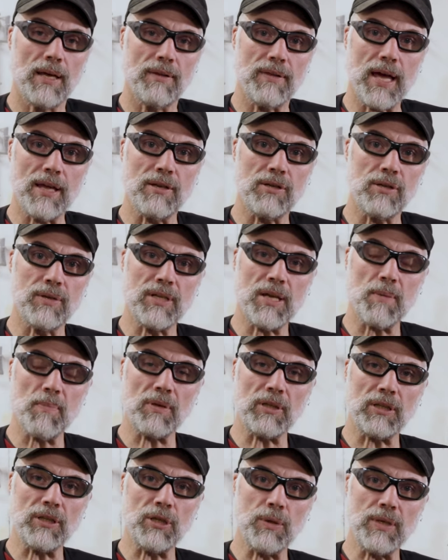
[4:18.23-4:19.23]
that you
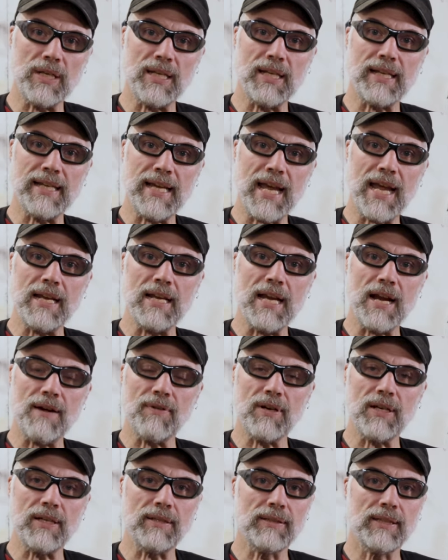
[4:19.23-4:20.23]
typically you need a gate
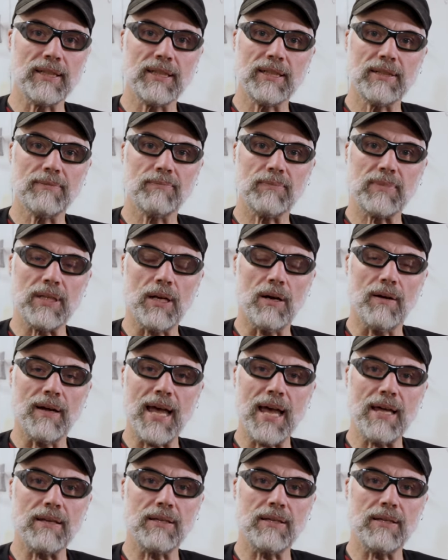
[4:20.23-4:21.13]
every you know,